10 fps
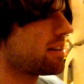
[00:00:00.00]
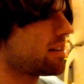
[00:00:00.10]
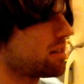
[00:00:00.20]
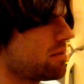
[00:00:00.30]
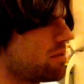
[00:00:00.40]

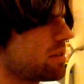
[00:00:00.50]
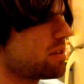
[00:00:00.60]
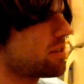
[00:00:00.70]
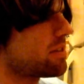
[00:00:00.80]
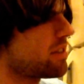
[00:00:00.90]
And you
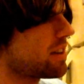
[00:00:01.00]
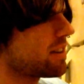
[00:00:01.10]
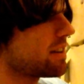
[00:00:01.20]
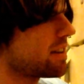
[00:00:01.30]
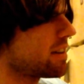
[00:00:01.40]
just
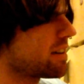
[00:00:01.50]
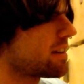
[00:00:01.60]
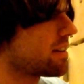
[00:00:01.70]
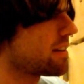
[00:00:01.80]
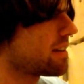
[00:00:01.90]
gently
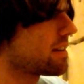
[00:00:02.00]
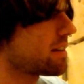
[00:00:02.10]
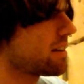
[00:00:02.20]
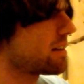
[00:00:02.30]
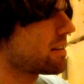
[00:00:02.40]

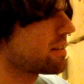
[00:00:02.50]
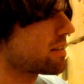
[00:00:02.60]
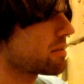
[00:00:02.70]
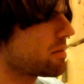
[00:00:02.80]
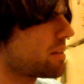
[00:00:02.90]

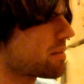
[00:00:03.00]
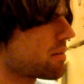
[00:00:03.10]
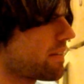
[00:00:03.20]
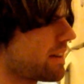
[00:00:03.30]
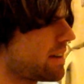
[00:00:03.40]
squeeze
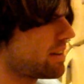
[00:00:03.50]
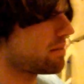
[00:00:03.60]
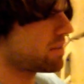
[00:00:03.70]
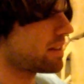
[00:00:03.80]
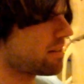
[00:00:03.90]
around there
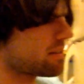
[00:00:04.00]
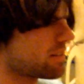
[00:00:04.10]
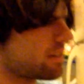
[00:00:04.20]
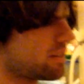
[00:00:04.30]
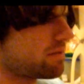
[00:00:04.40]
without
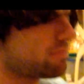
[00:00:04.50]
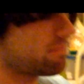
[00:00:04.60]
kind of